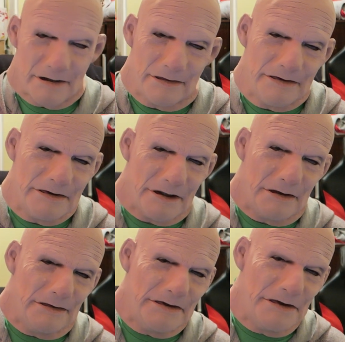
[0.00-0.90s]
he
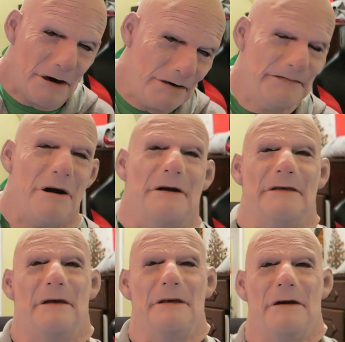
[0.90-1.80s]
was knocked back
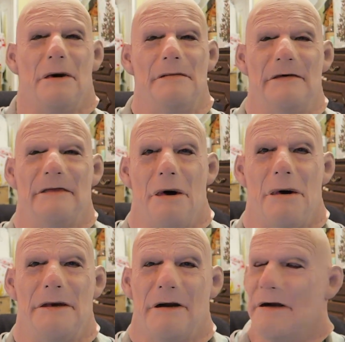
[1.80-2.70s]
for being
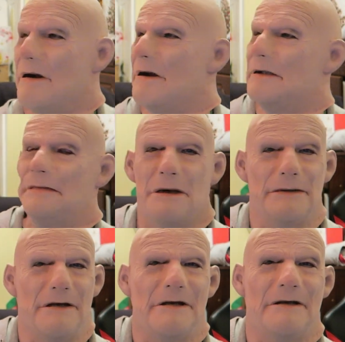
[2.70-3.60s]
homophobic. He's
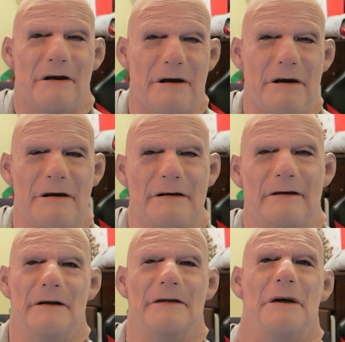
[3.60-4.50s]
bloody
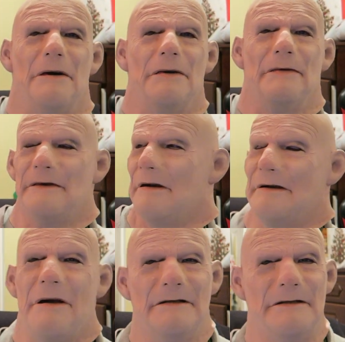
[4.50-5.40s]
gay. He's got nothing
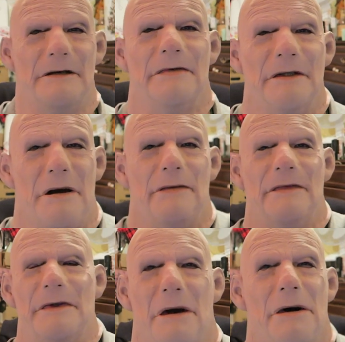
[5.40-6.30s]
against
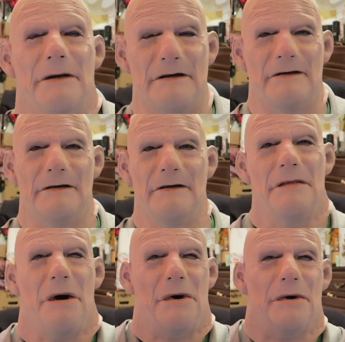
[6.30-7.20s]
himself, surely.
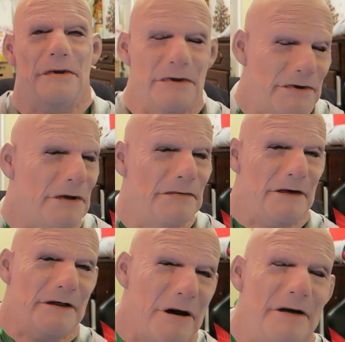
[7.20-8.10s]
More
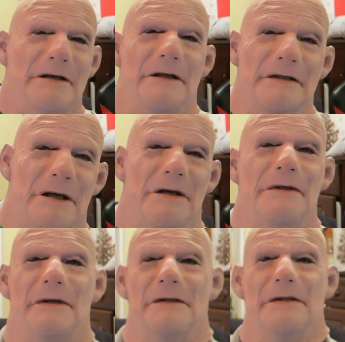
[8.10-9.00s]
stupid
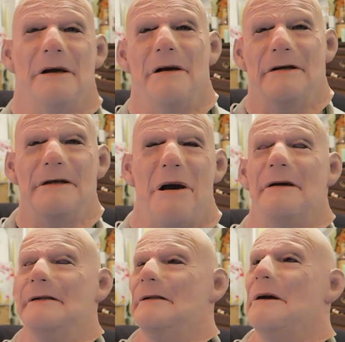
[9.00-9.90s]
accusations.
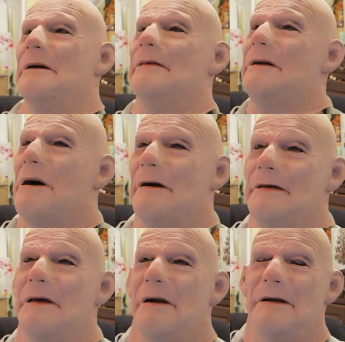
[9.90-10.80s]
Yes, the
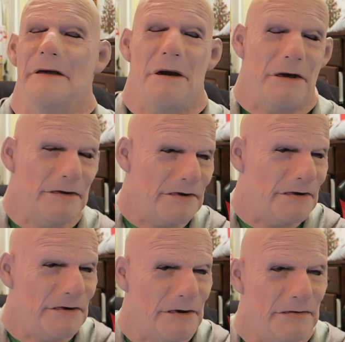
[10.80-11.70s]
guy made
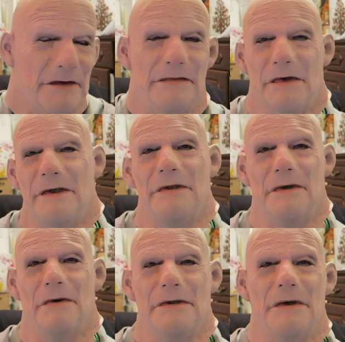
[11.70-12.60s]
stupid bloody
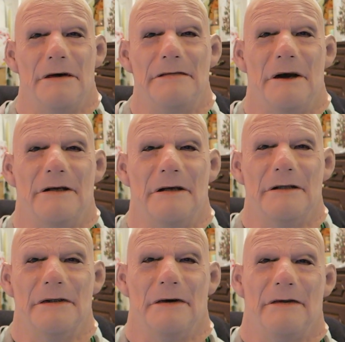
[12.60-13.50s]
jokes going back
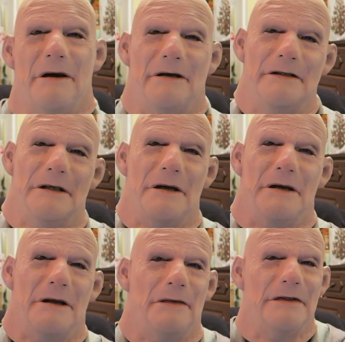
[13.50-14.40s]
years ago.
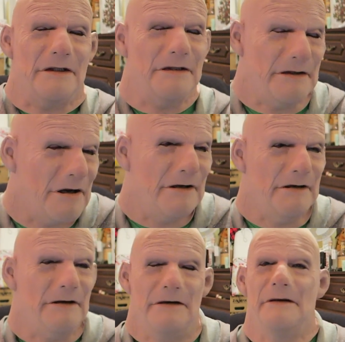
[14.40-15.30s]
That was his thing.